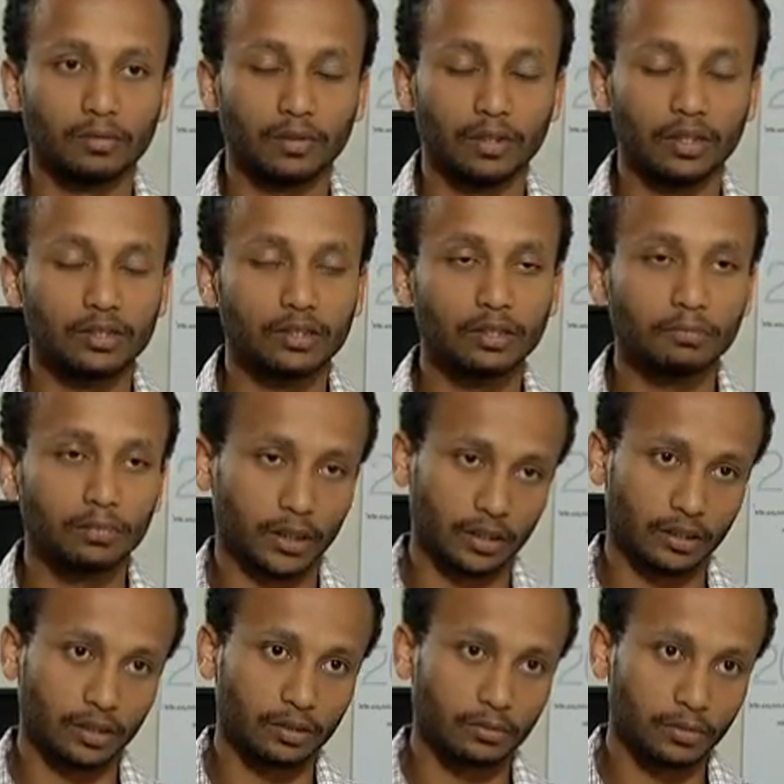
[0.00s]
In simple
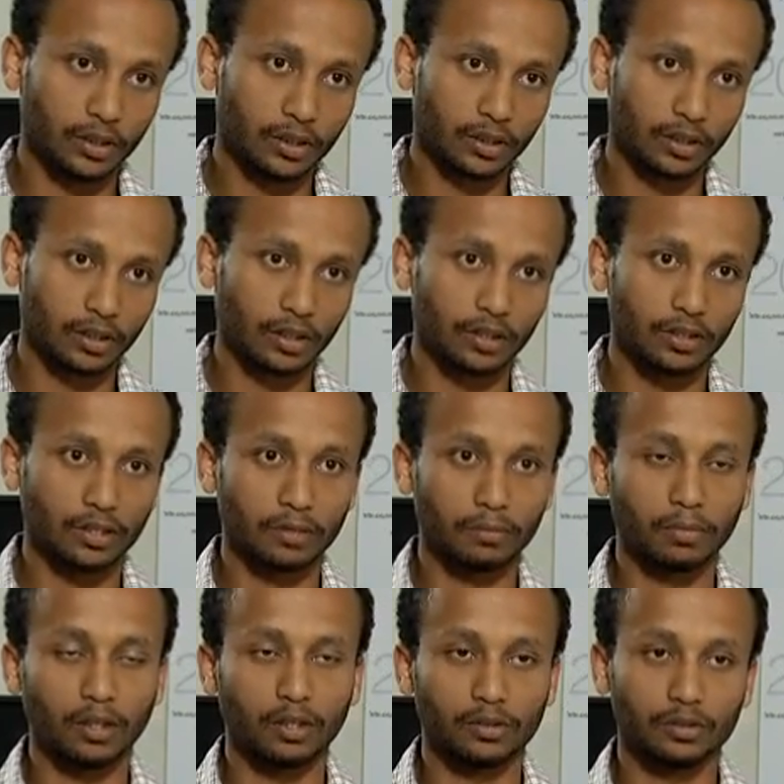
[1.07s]
terms, it's
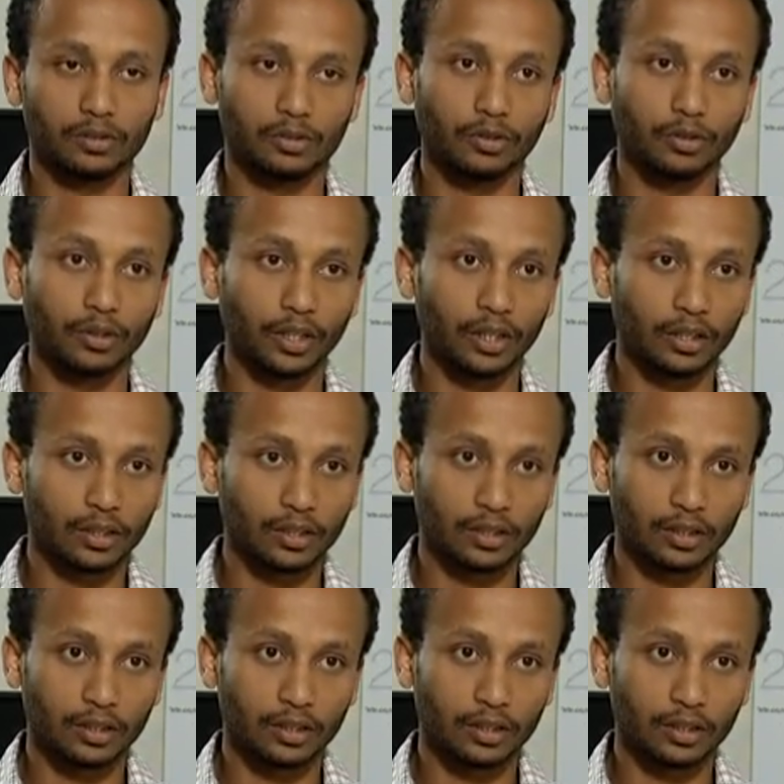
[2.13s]
about drawing